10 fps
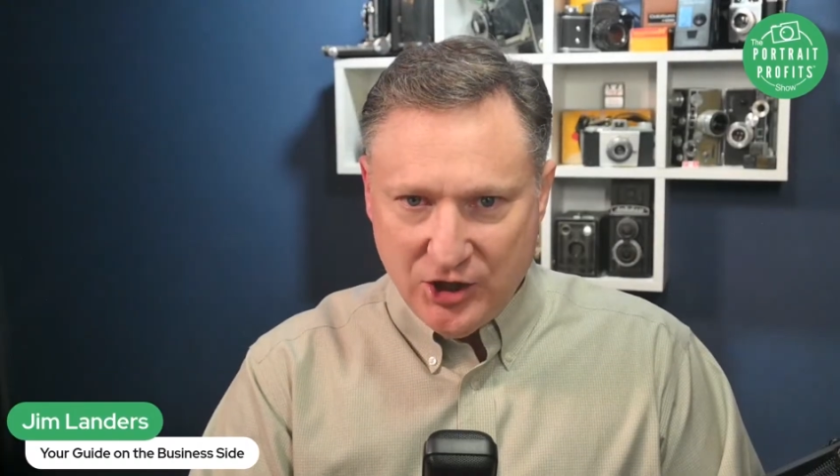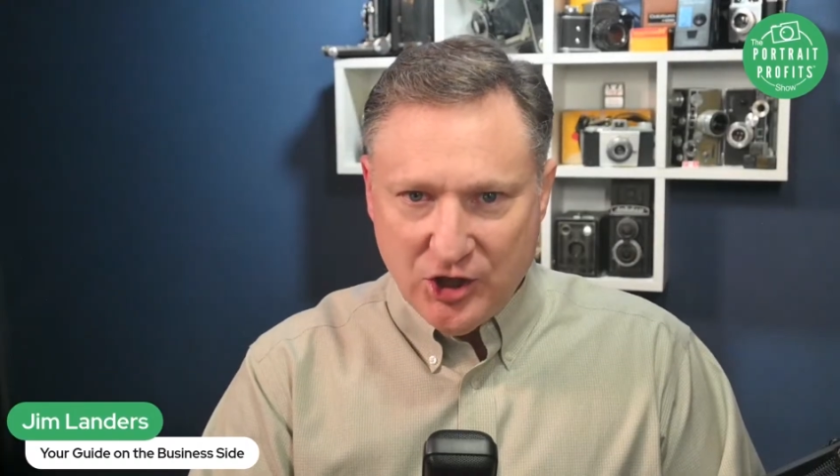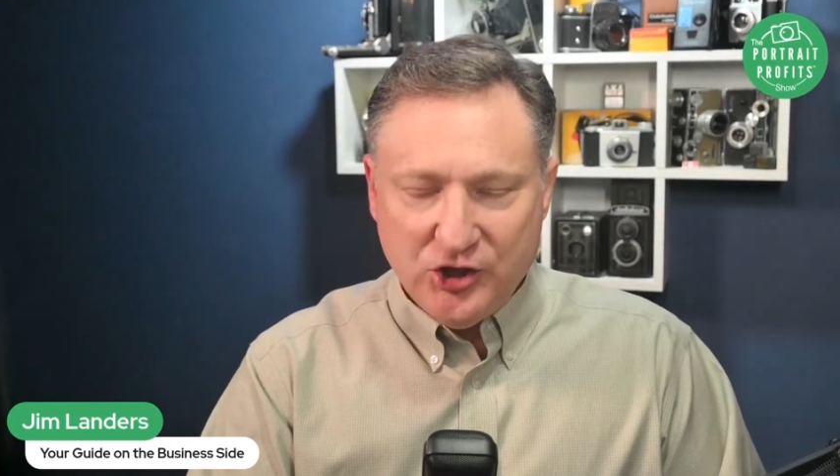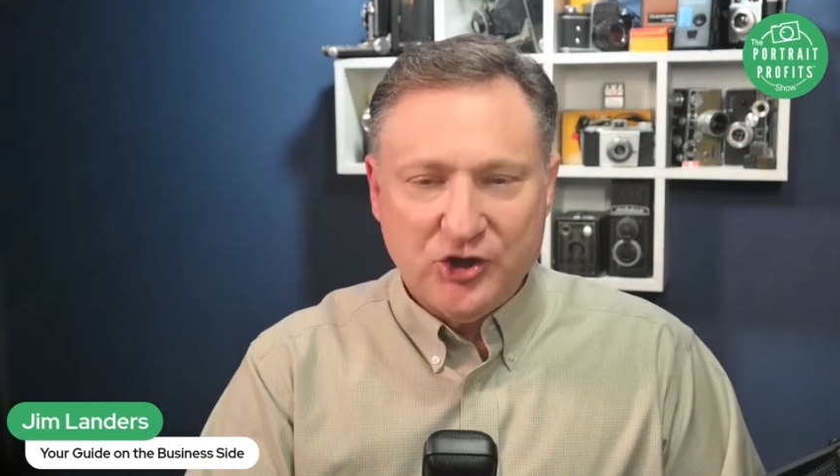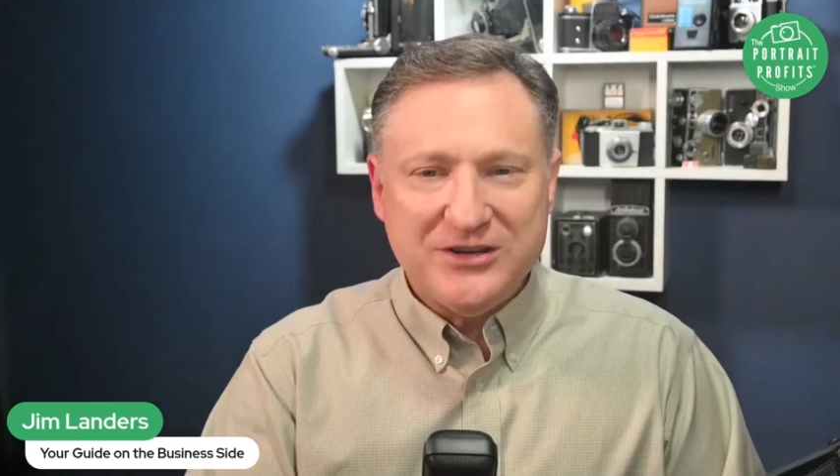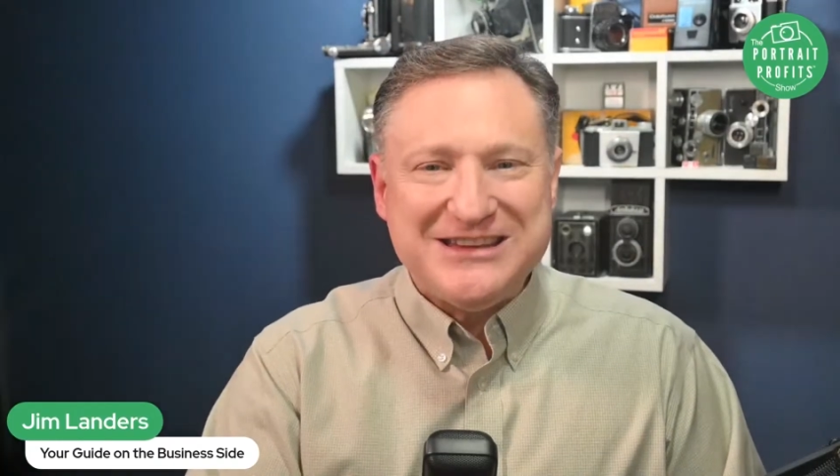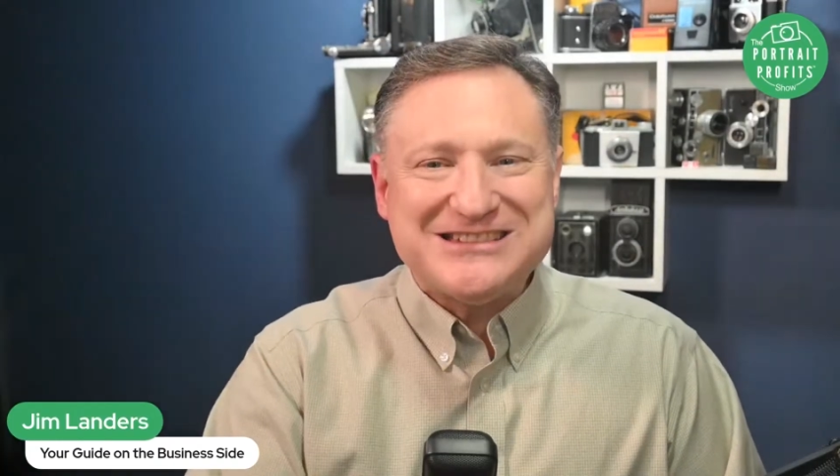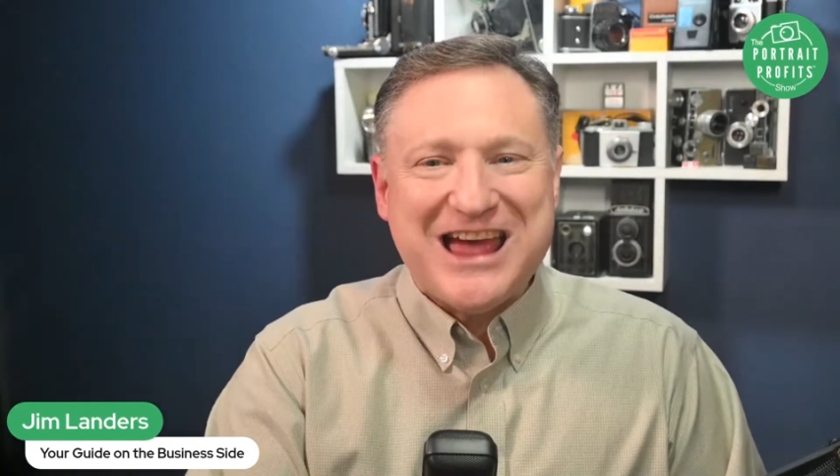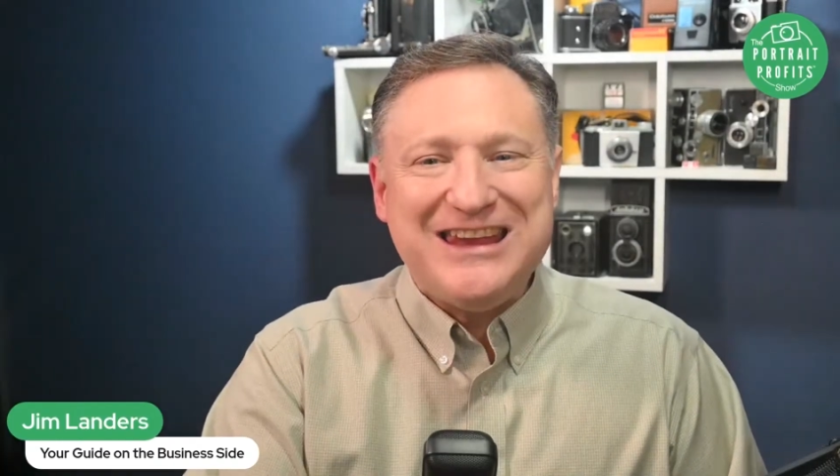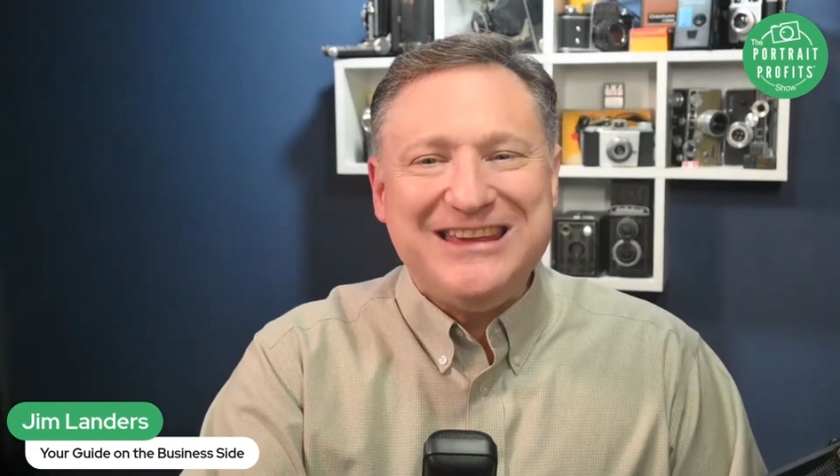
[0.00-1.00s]
you're
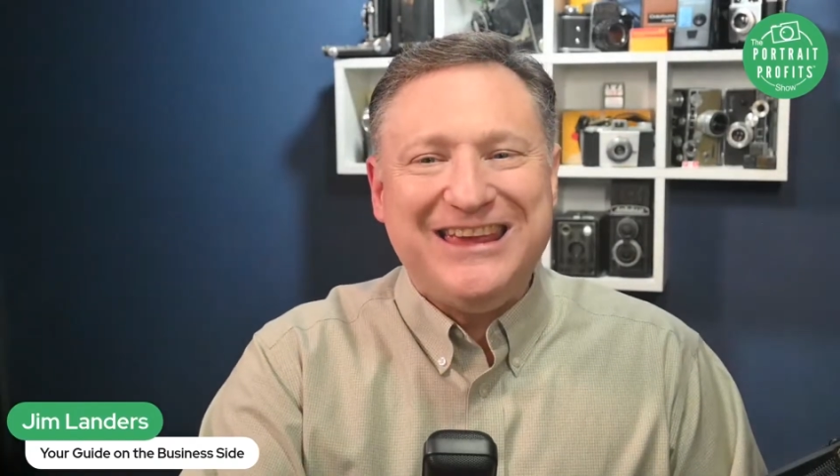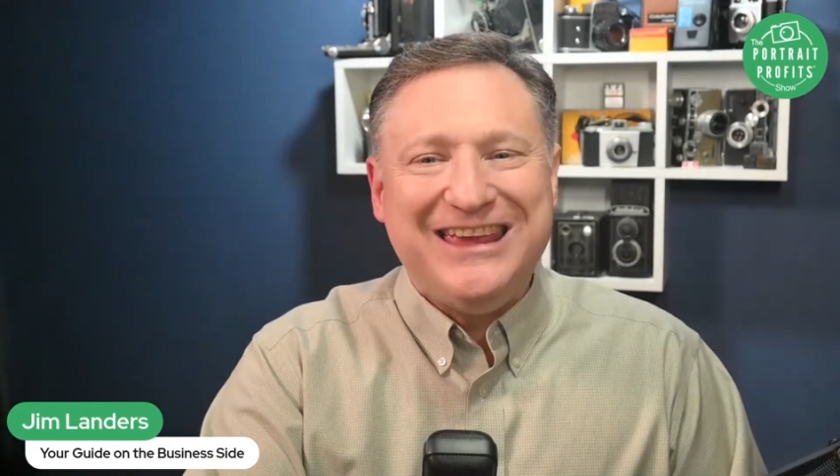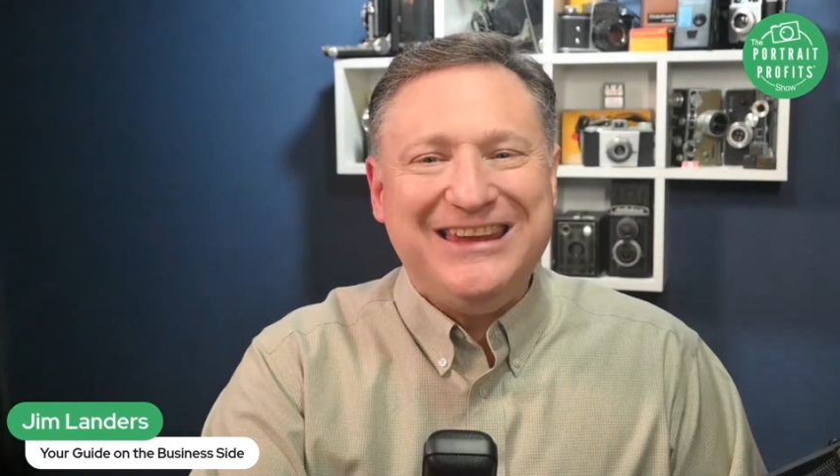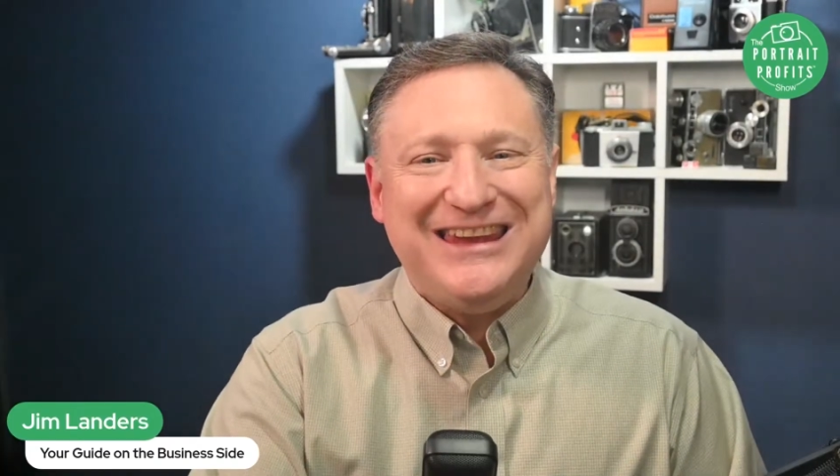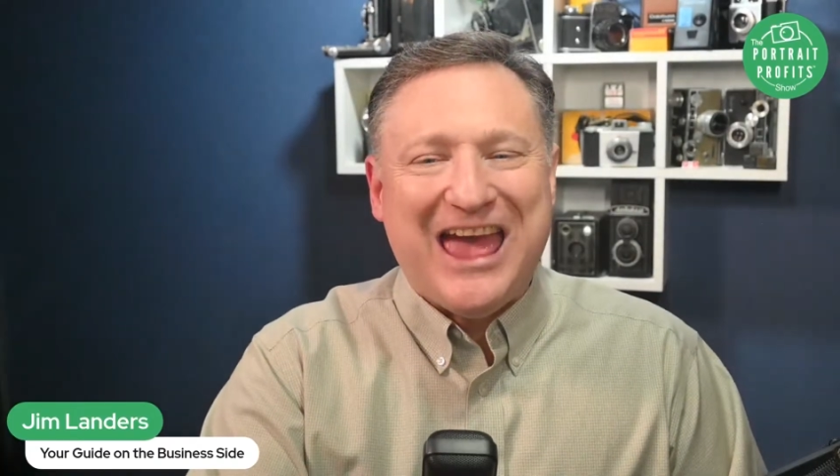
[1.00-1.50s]
deciding in